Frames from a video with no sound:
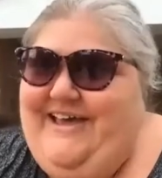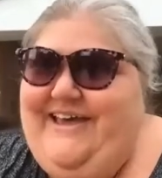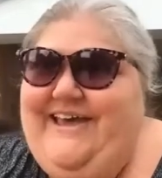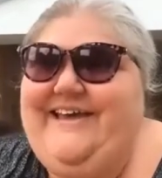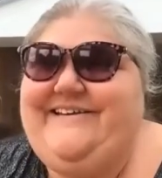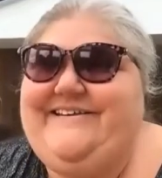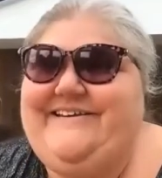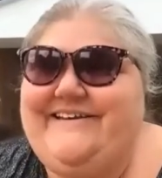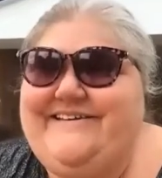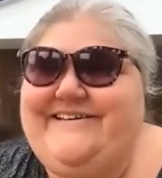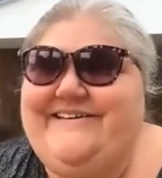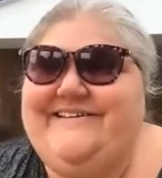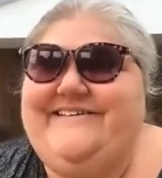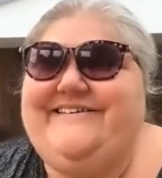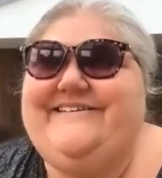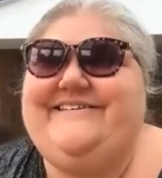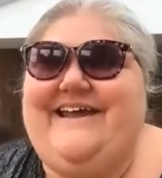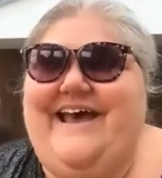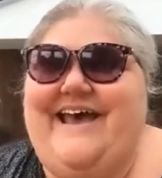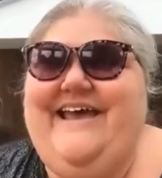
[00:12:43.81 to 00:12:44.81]
He didn't
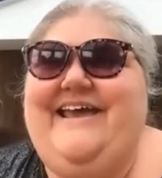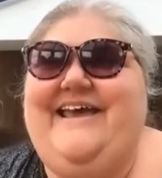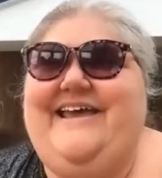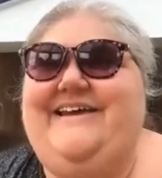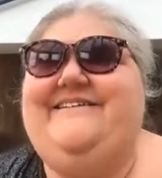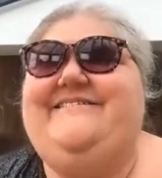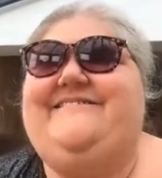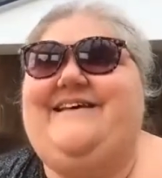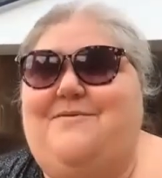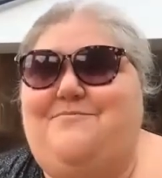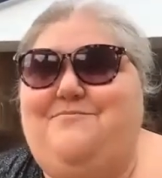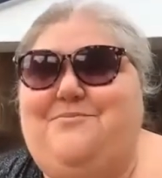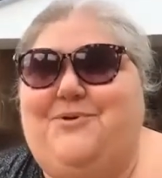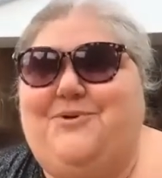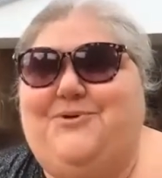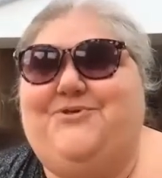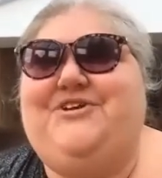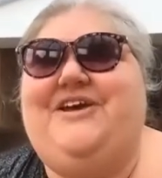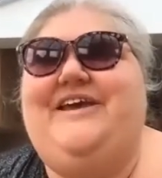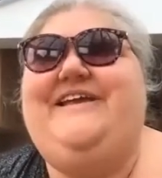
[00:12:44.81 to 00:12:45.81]
stay in
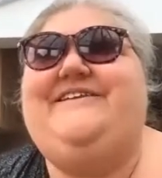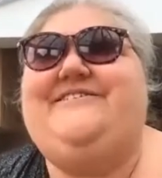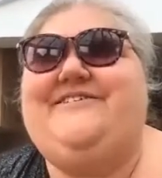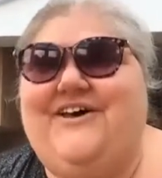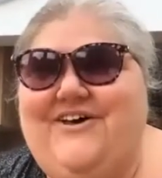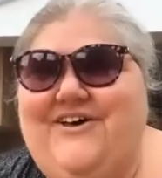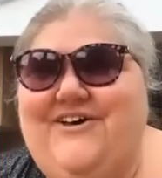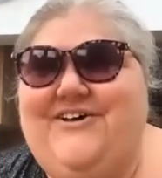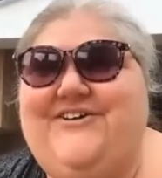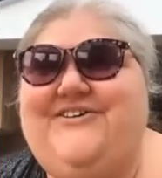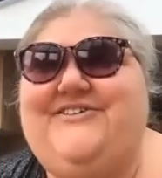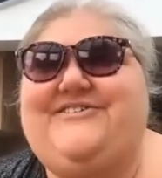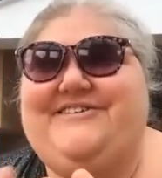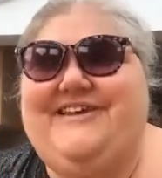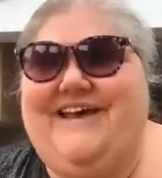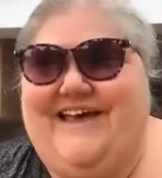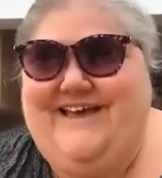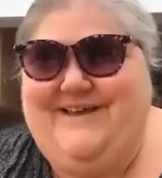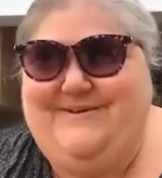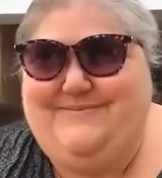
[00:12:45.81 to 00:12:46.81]
temples. He turned
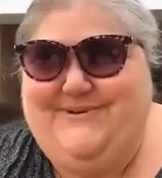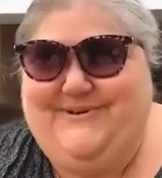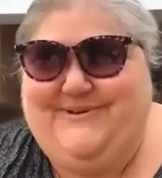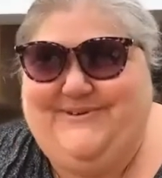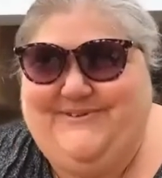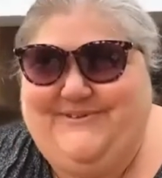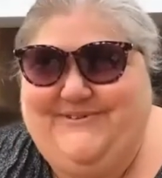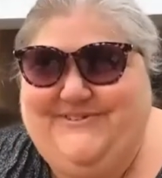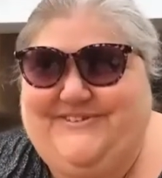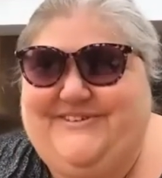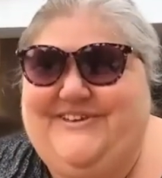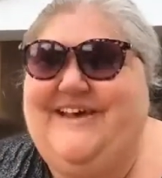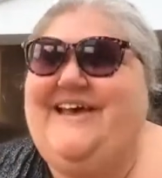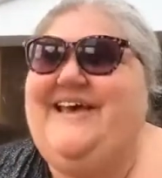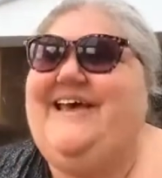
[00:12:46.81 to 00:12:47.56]
tables.